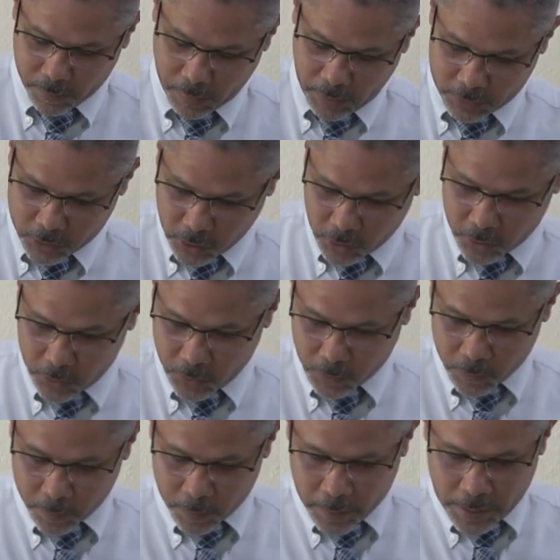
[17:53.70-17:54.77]
I'll show you
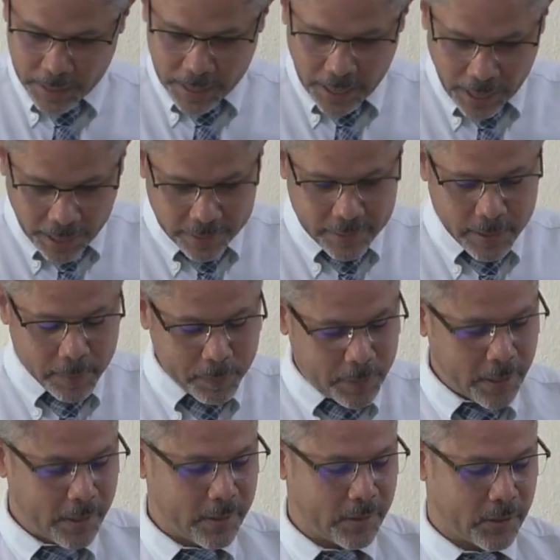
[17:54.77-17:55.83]
other
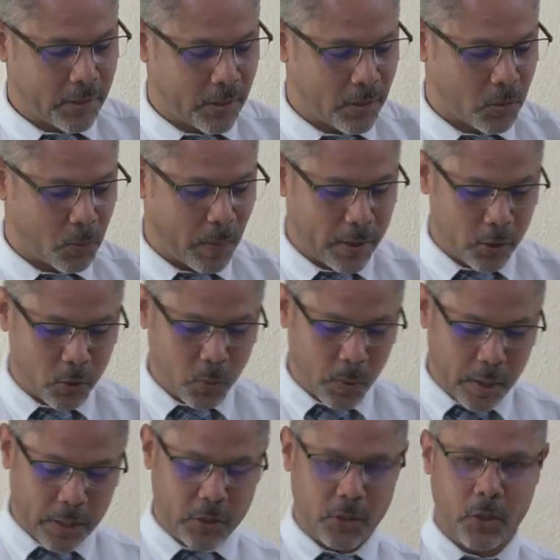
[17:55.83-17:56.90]
appearances where this
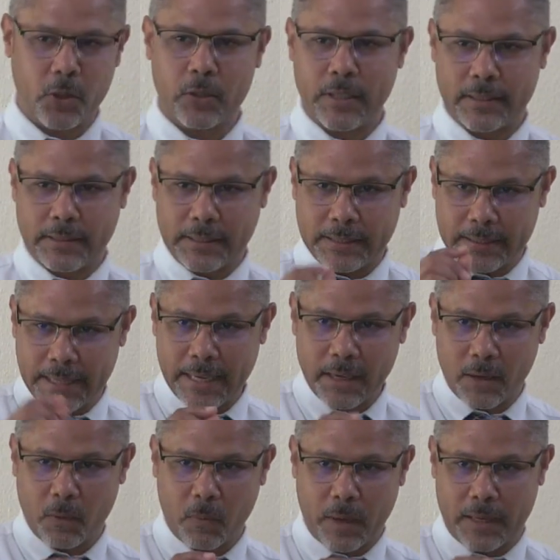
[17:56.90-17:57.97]
word is used. And just
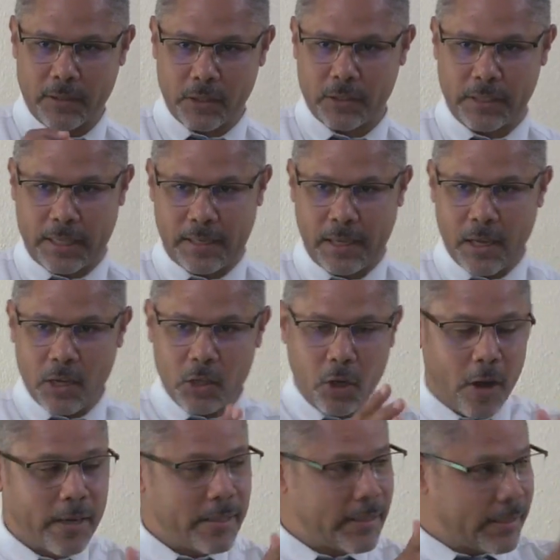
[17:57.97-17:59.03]
think what I just said,
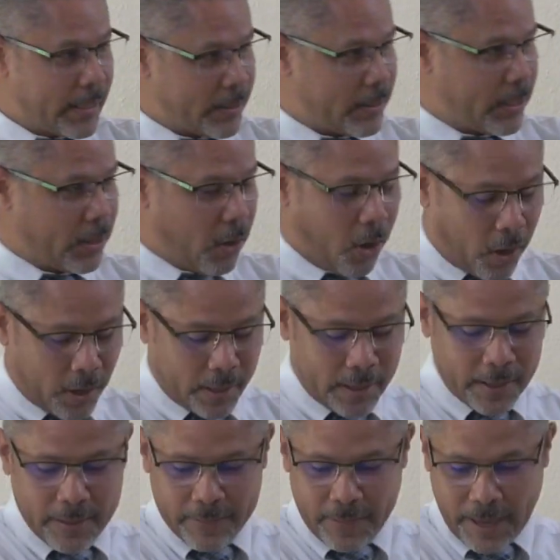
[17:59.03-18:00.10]
not insisting on
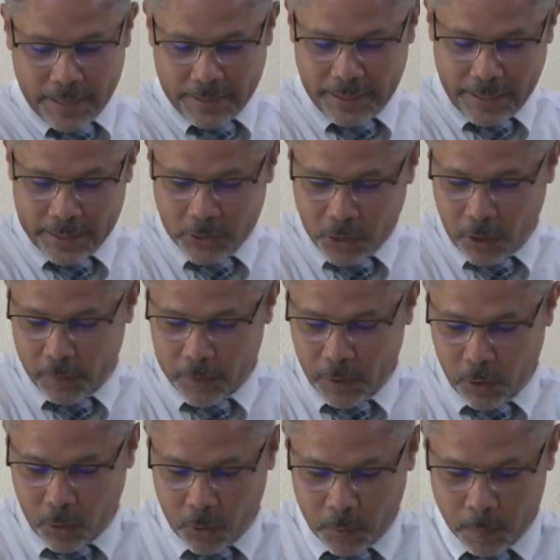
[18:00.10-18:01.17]
that letter of the
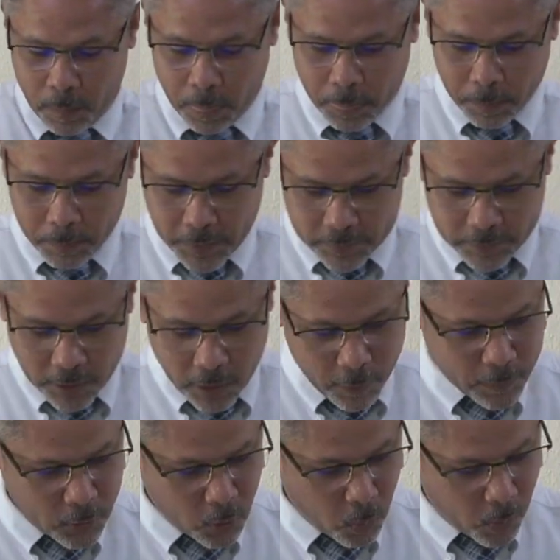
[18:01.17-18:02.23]
law. Turn
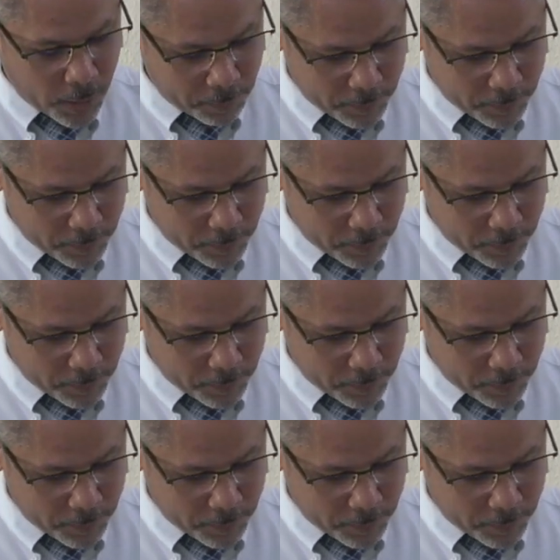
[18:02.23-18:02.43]
over to 1